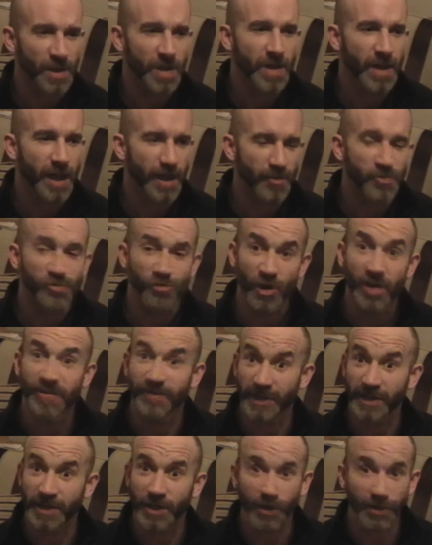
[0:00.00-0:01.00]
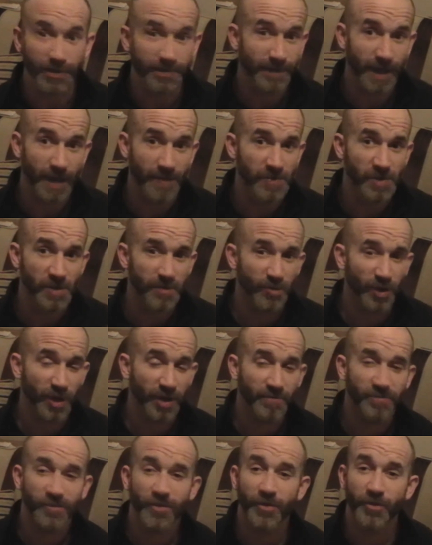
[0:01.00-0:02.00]
It was really, really good, absolutely
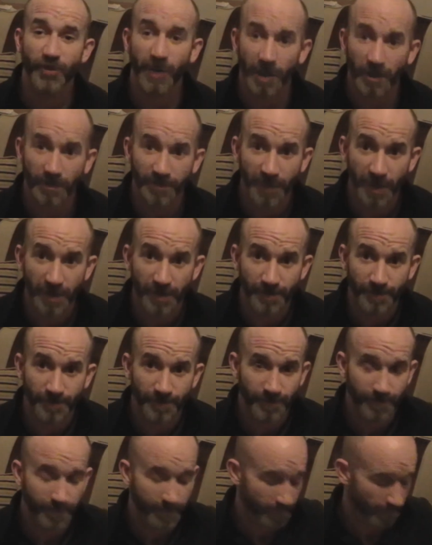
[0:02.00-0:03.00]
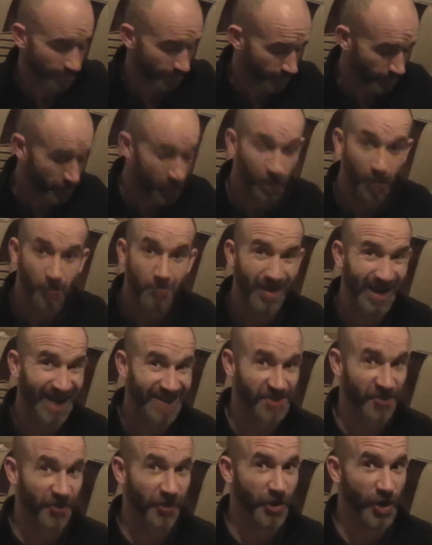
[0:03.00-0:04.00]
brilliant, thoroughly loved it. Back
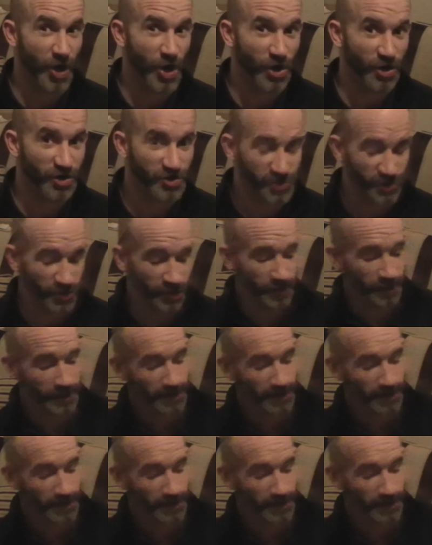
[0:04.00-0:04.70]
to the notes.